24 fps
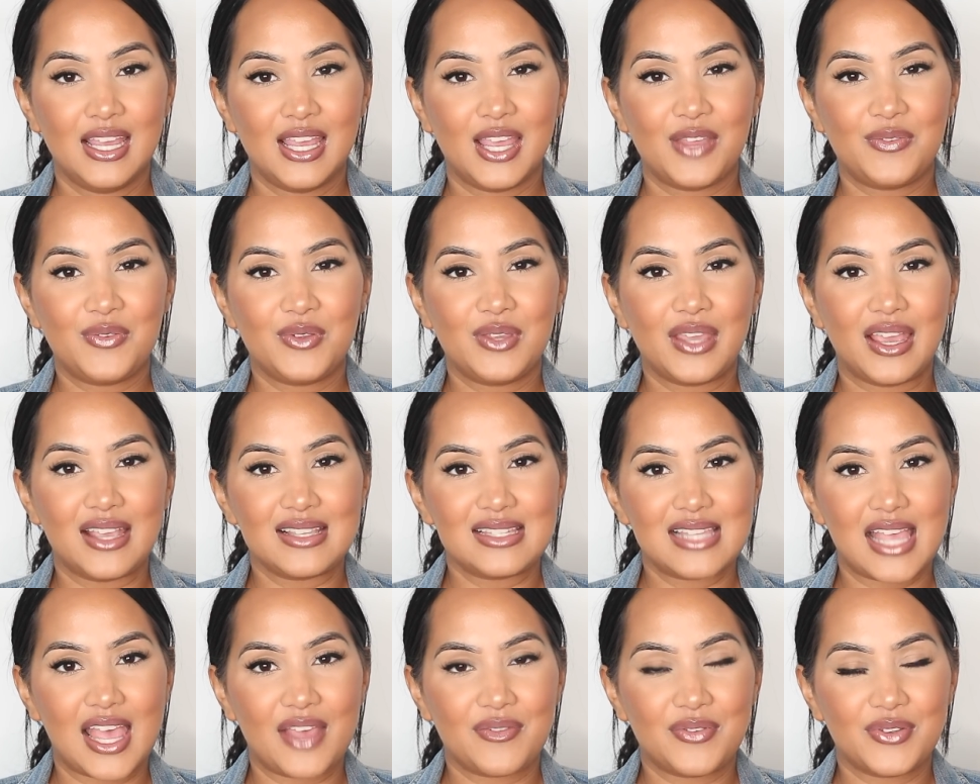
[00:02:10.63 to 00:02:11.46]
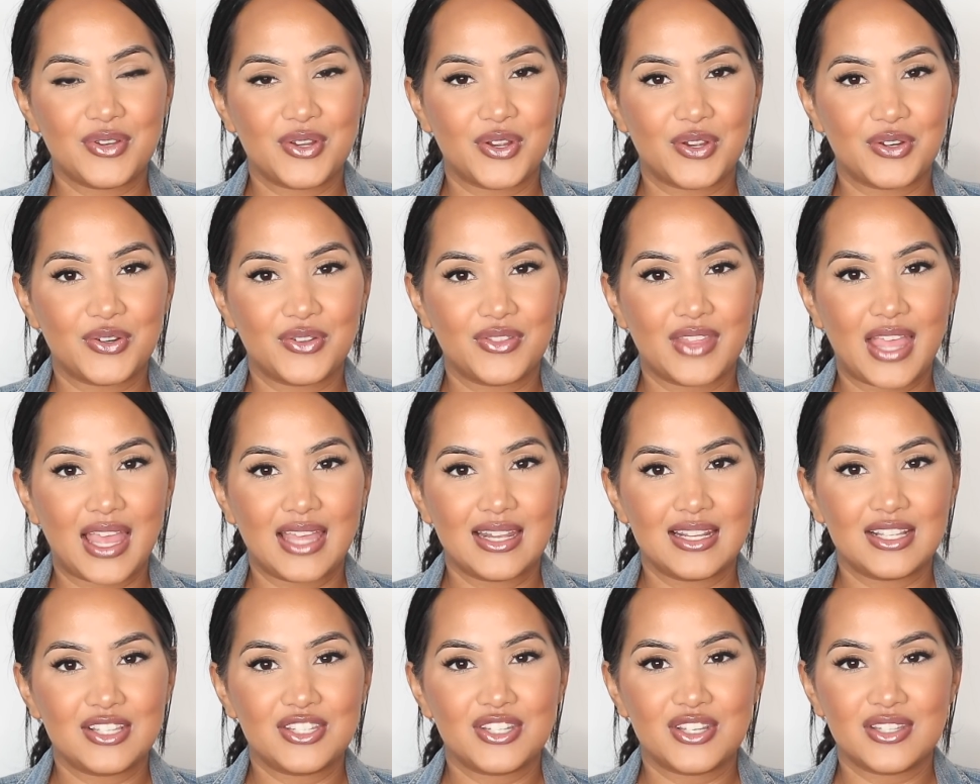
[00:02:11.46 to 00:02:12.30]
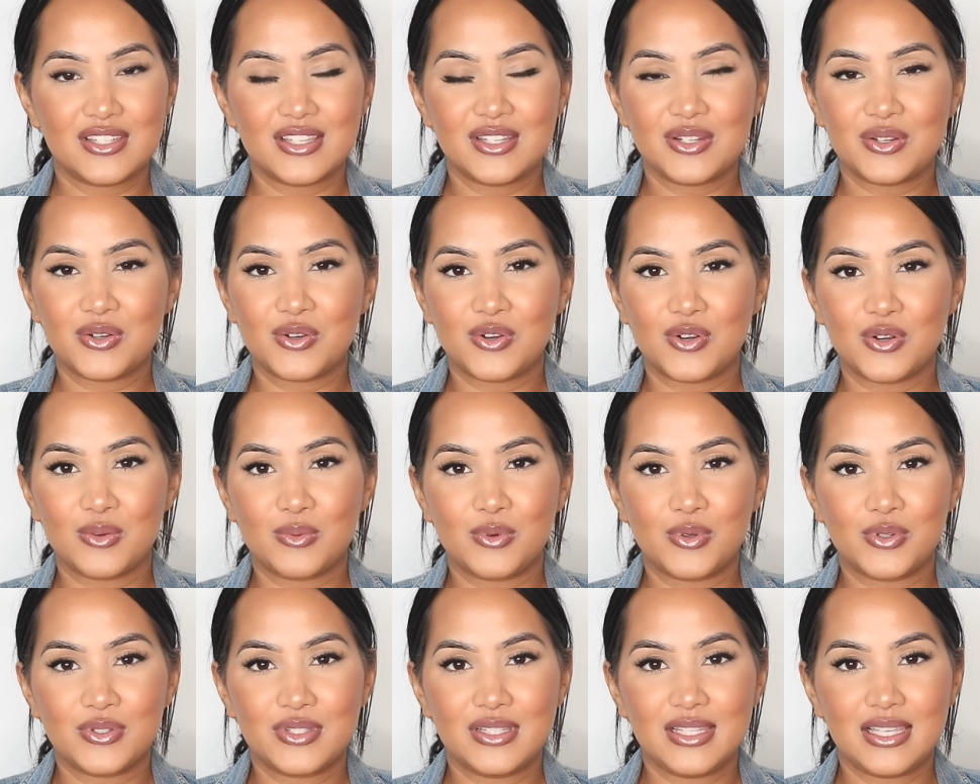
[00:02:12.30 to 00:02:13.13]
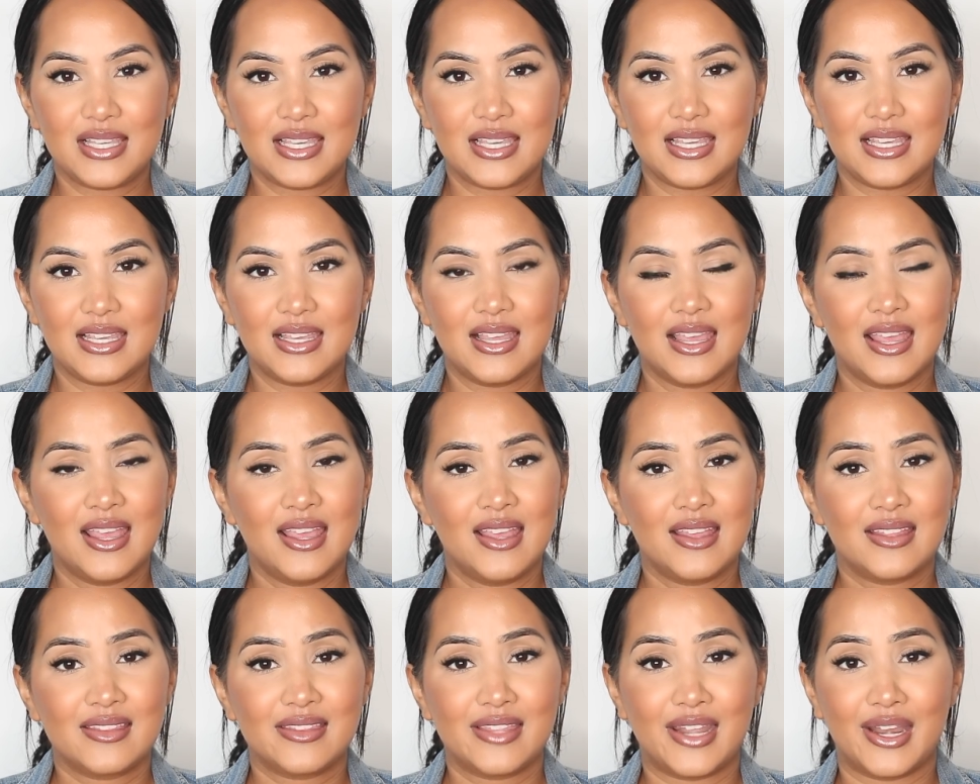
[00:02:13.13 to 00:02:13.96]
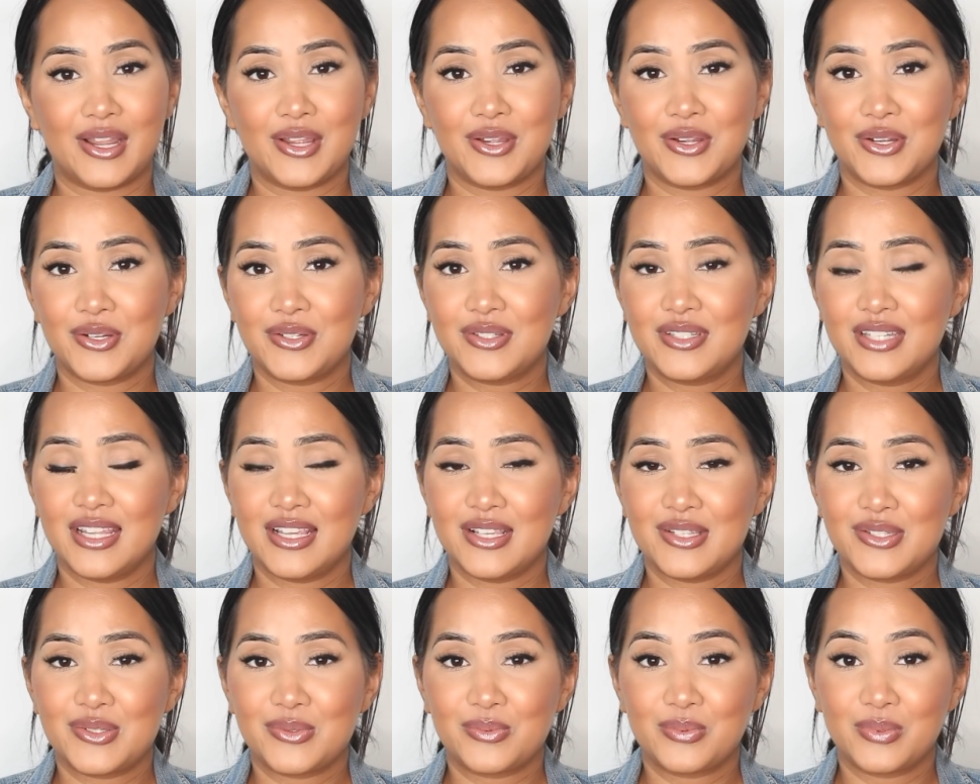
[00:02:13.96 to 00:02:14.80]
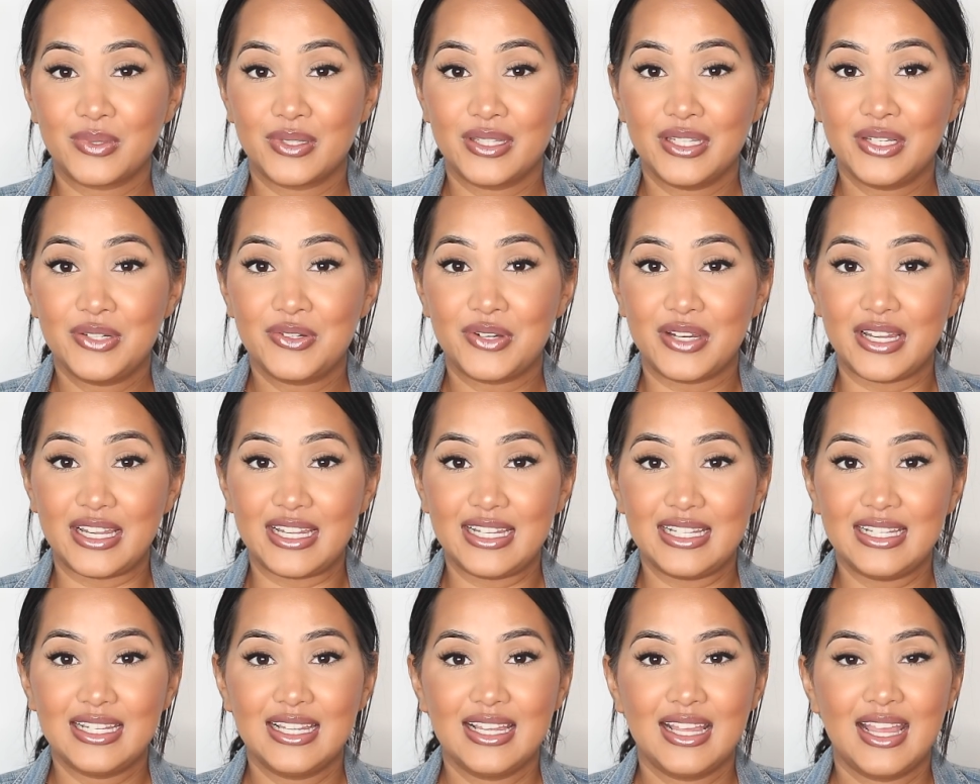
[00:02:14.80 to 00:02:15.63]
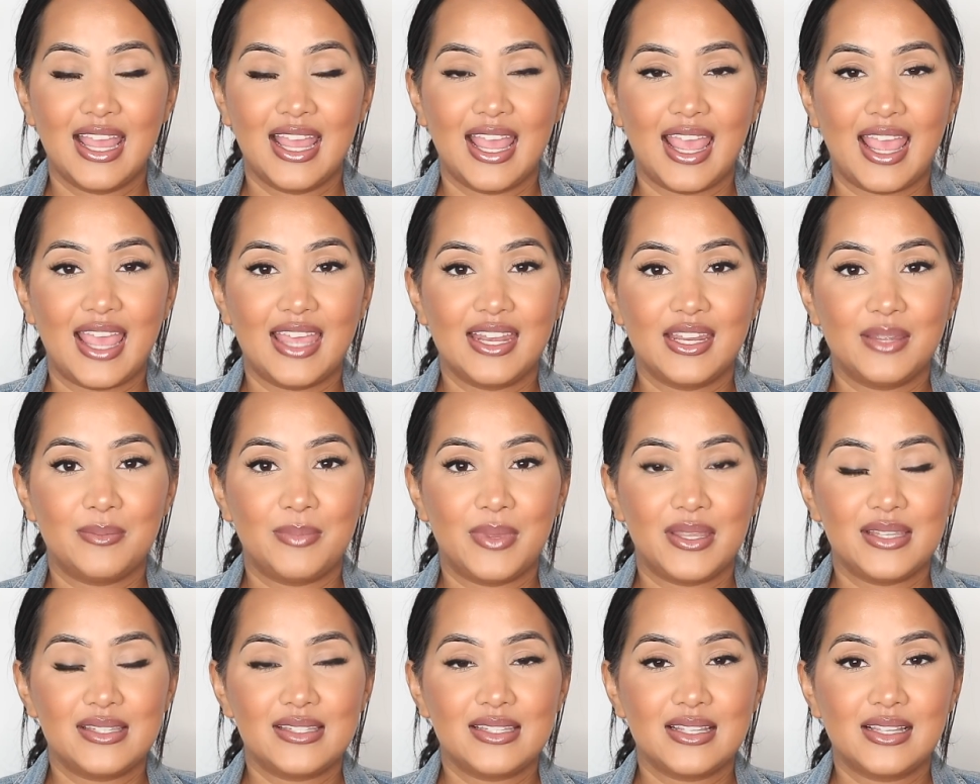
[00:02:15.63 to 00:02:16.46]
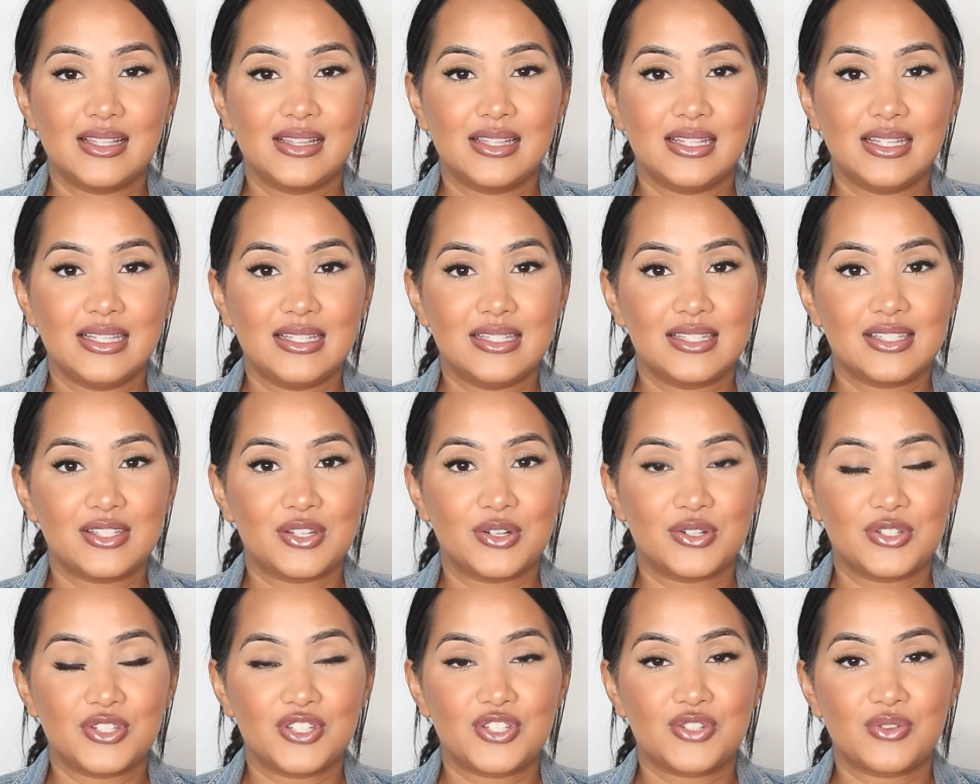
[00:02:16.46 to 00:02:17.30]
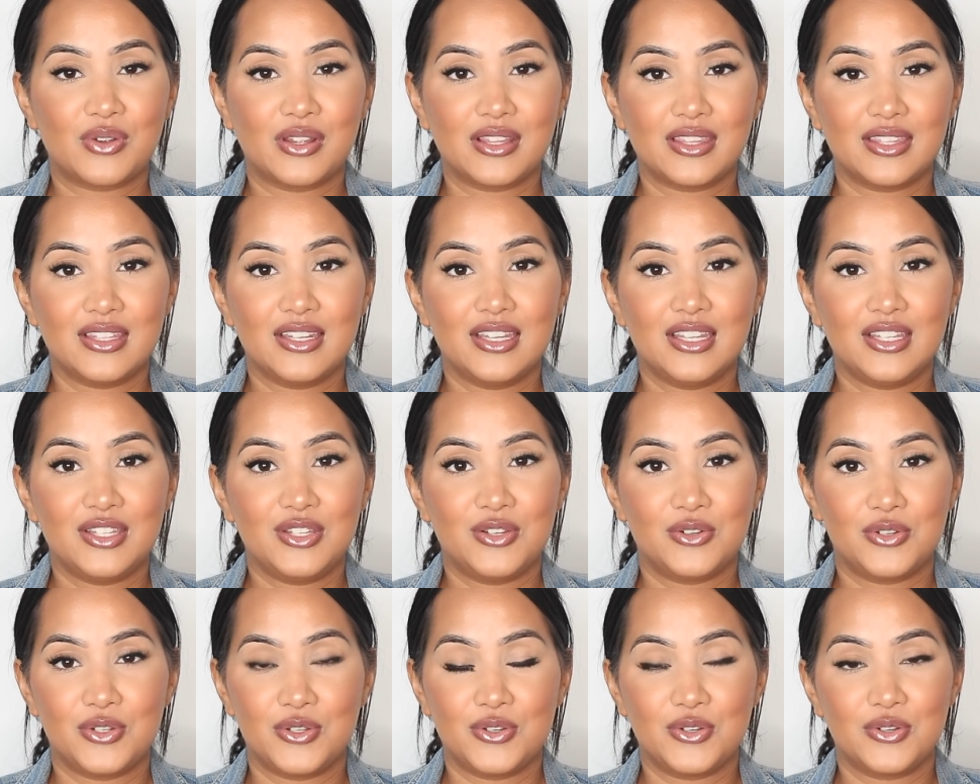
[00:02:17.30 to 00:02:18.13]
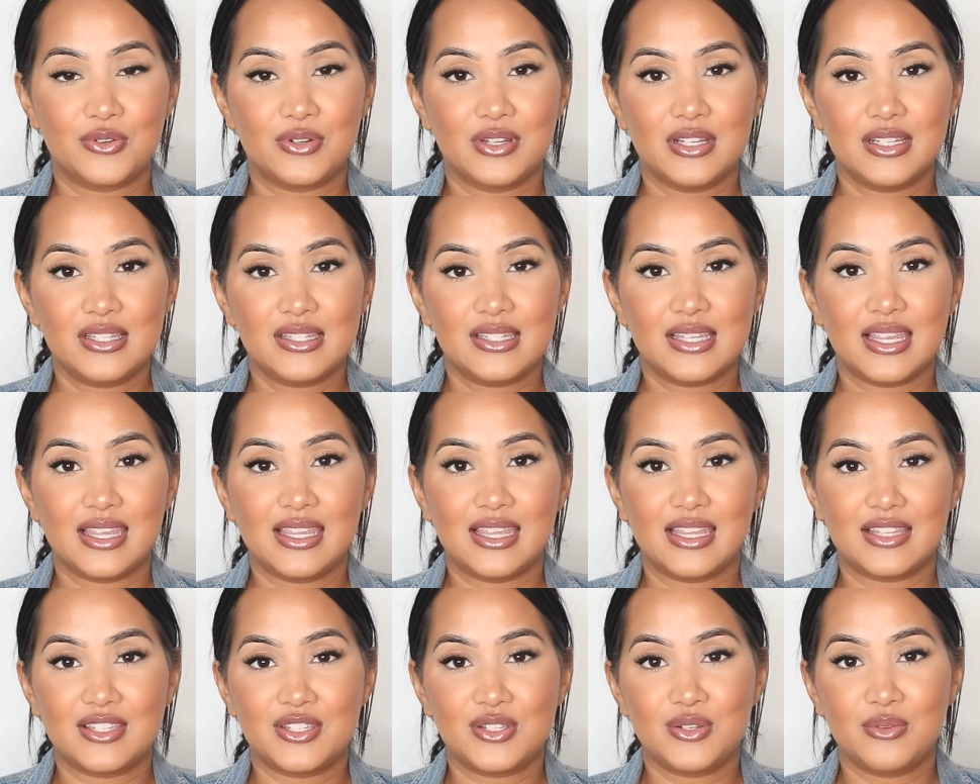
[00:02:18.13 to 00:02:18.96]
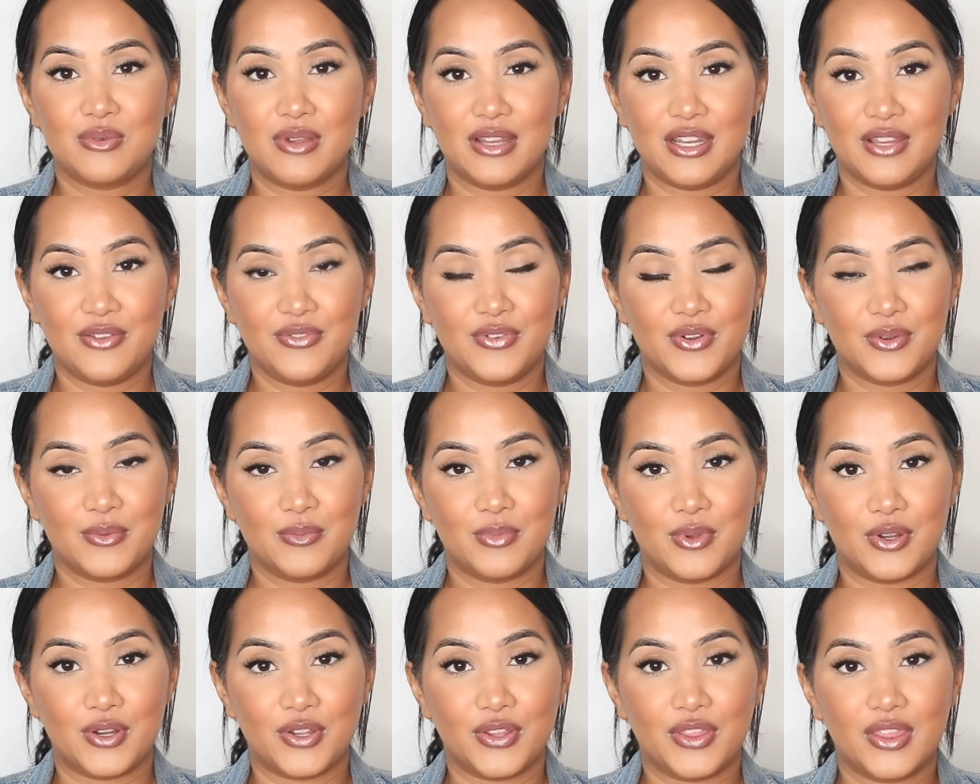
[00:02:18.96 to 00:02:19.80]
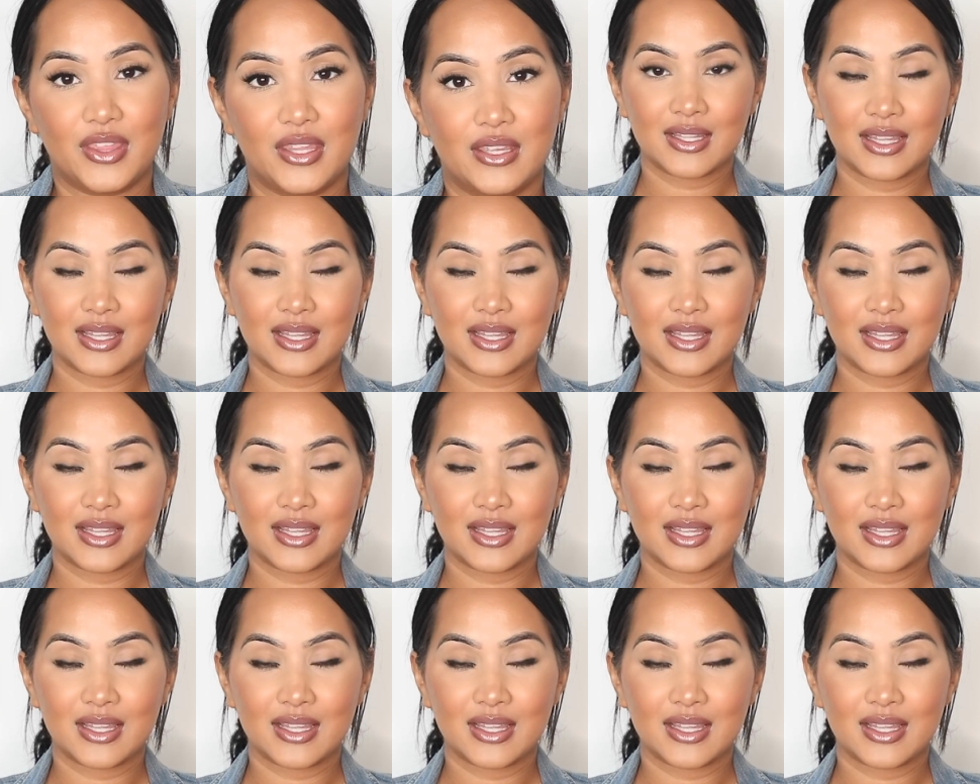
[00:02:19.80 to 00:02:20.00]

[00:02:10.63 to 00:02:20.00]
If you guys haven't heard of that, it's just an herbal tea that I heard tastes really great, and it basically starts strengthening your uterus and gets you ready for birth.